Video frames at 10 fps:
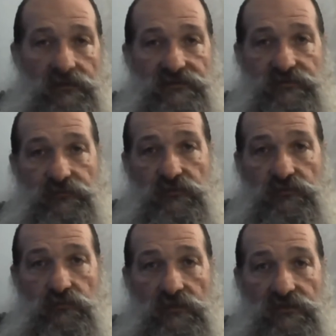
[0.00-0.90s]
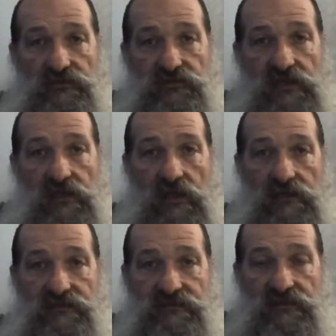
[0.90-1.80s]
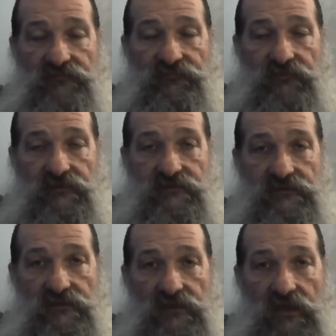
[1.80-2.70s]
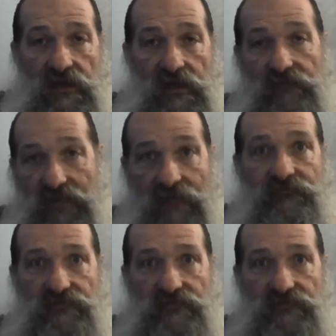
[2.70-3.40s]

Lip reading: some new shake kind of stuff that I got to have after